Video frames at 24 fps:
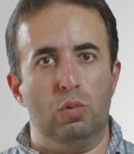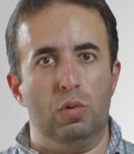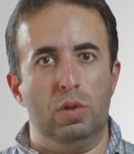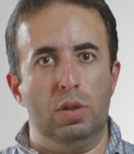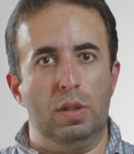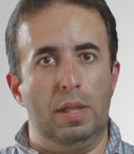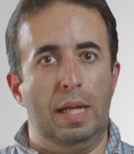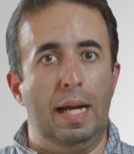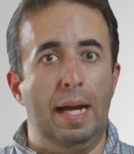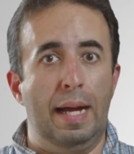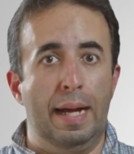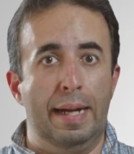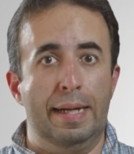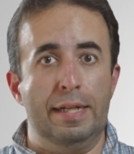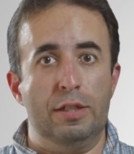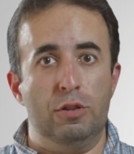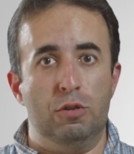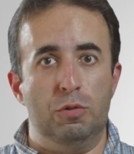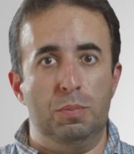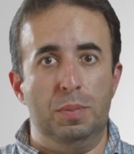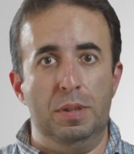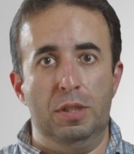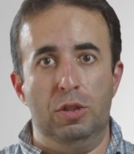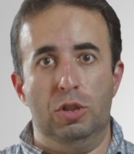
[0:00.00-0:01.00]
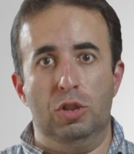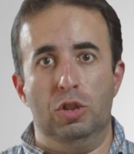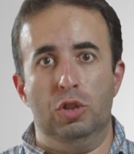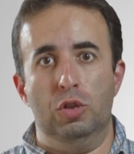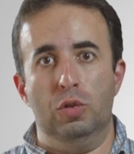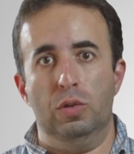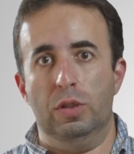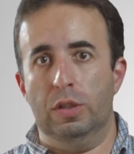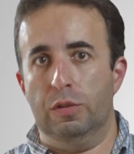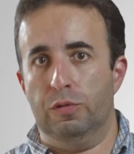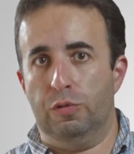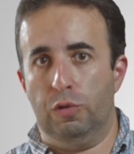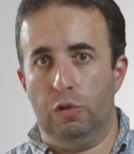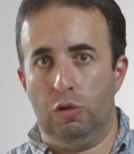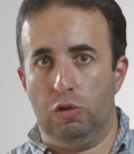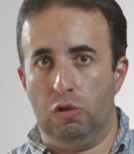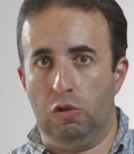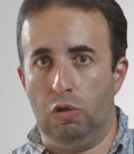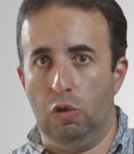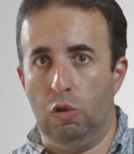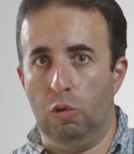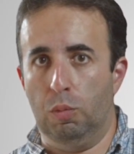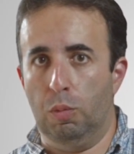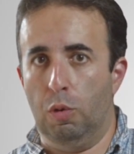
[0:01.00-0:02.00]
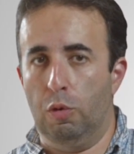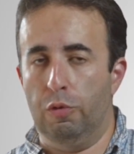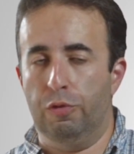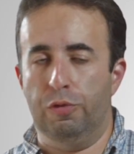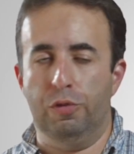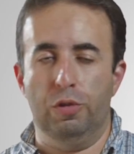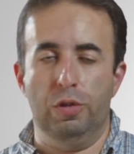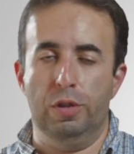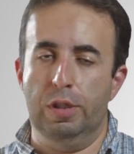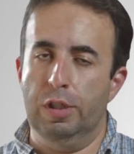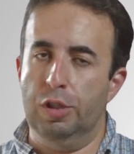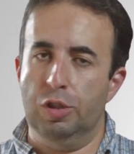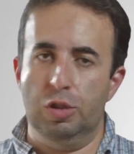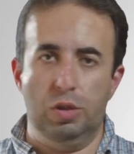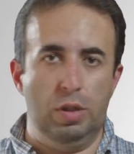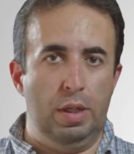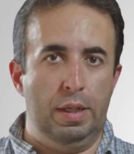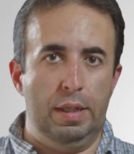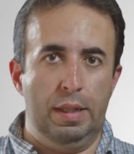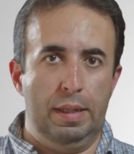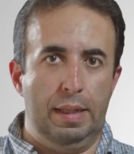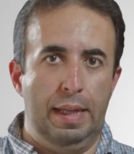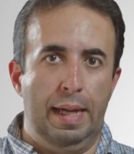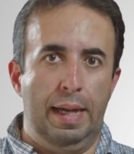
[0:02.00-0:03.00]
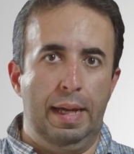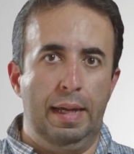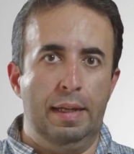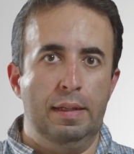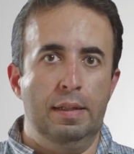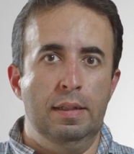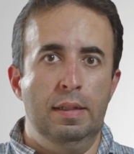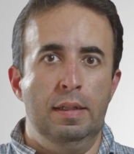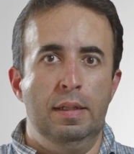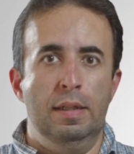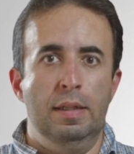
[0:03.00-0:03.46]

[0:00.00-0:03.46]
real high speed shooting for slow mo footage, none of that.